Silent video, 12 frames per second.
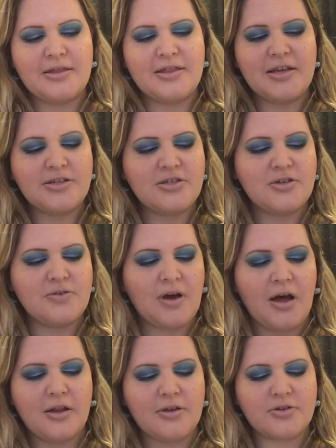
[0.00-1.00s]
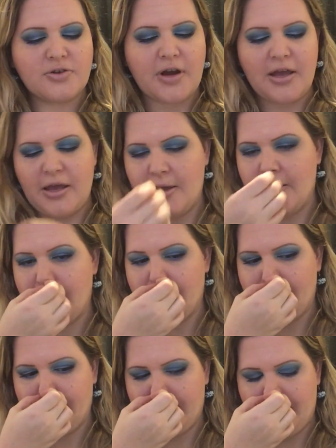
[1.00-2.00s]
These two colors right
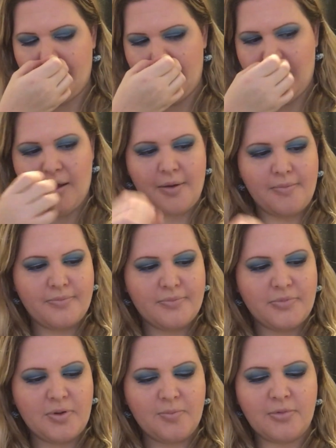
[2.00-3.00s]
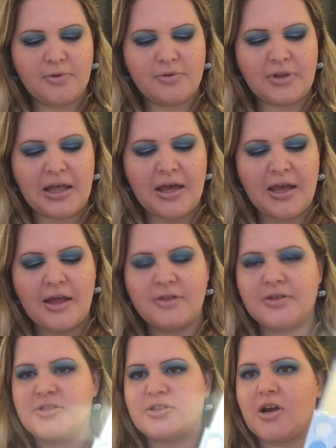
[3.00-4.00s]
here, the Moonlight
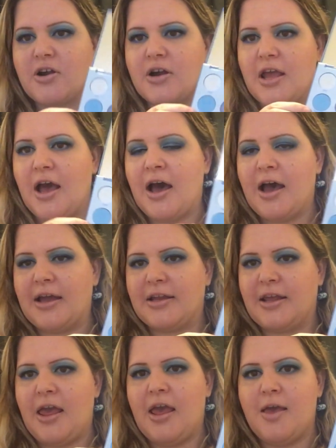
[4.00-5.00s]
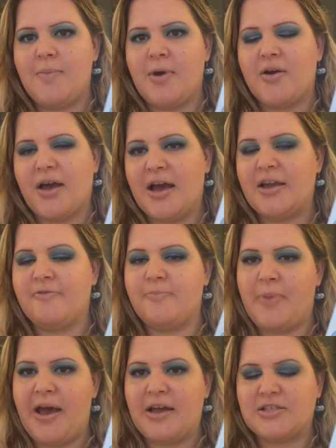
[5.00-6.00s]
and the Starry Eye, came out kind
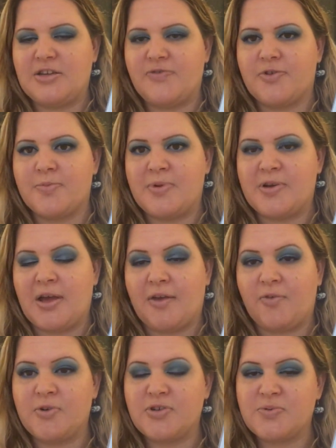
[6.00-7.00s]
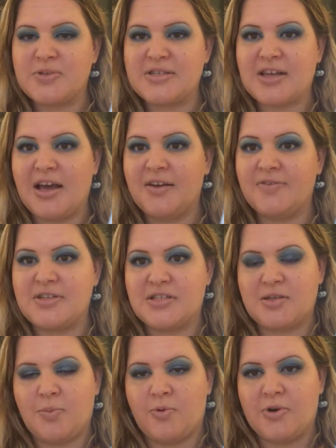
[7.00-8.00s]
of patchy for me, which was kind of
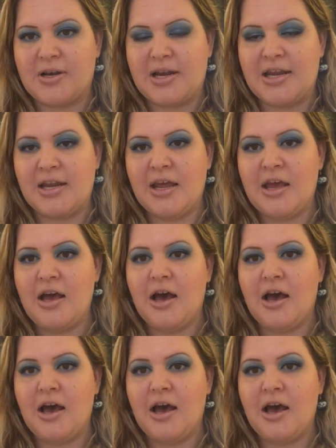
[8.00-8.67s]
disappointing.